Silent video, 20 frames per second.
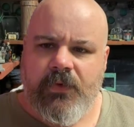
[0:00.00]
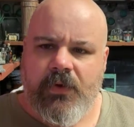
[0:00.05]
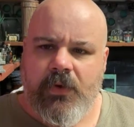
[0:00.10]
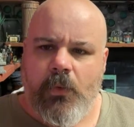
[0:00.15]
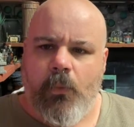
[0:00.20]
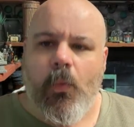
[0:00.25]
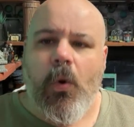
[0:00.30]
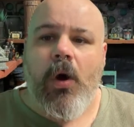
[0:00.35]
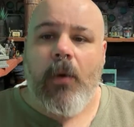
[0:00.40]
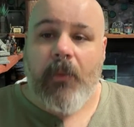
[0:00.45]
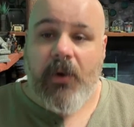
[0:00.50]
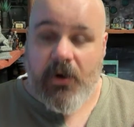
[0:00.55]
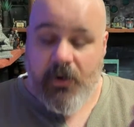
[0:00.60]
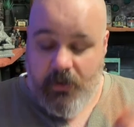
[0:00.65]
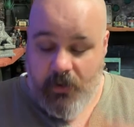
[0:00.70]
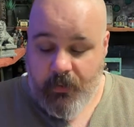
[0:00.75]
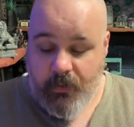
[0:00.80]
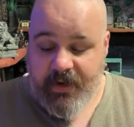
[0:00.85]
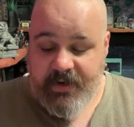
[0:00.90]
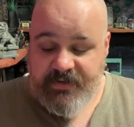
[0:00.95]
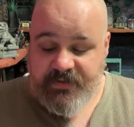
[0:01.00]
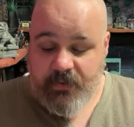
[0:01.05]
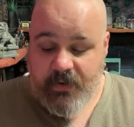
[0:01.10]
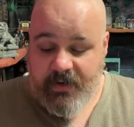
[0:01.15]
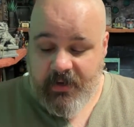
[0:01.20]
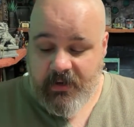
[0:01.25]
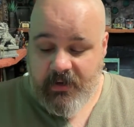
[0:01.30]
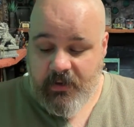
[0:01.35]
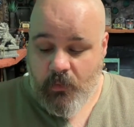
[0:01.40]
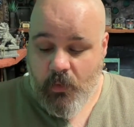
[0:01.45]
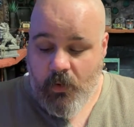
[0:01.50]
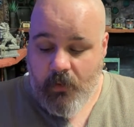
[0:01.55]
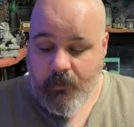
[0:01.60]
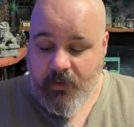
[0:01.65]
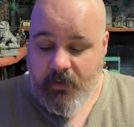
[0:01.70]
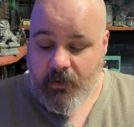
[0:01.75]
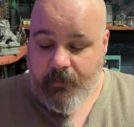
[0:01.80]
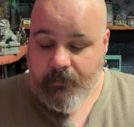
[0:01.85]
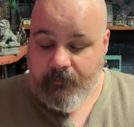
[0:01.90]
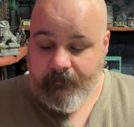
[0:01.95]
Walmart. Okay, so I got it at
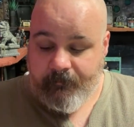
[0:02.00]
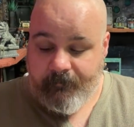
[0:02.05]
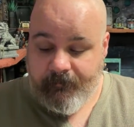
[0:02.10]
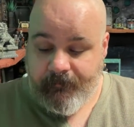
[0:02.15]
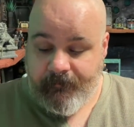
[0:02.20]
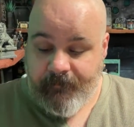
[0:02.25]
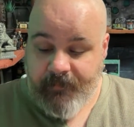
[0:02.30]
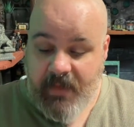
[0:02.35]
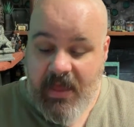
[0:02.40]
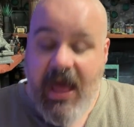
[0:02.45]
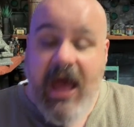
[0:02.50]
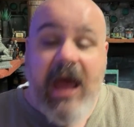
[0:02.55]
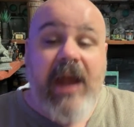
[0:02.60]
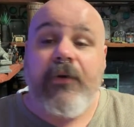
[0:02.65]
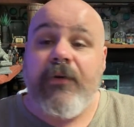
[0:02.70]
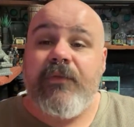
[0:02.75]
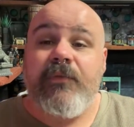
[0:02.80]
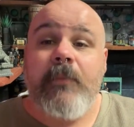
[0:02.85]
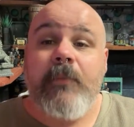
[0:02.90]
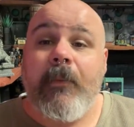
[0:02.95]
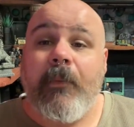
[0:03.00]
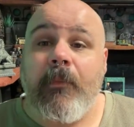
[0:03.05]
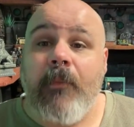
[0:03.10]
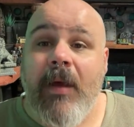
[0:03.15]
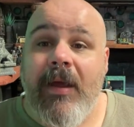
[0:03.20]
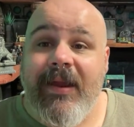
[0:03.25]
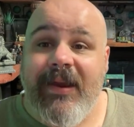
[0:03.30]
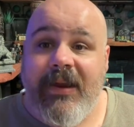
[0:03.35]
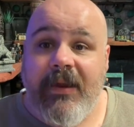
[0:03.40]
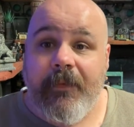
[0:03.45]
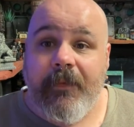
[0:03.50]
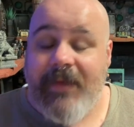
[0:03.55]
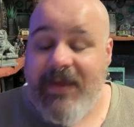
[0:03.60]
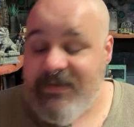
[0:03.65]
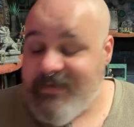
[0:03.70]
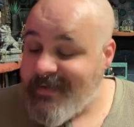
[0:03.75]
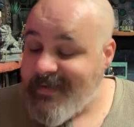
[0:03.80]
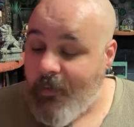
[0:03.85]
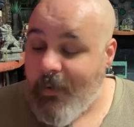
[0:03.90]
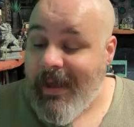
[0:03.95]
Walmart. I don't even remember buying it.
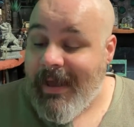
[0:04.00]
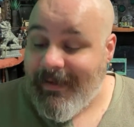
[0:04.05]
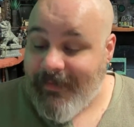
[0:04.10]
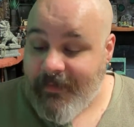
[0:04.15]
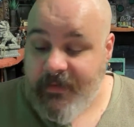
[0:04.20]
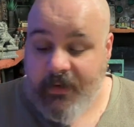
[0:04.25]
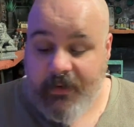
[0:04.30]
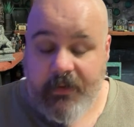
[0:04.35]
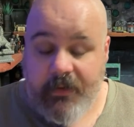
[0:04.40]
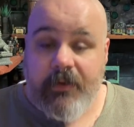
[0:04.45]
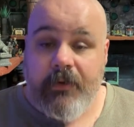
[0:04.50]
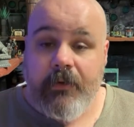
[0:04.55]
That's how hectic.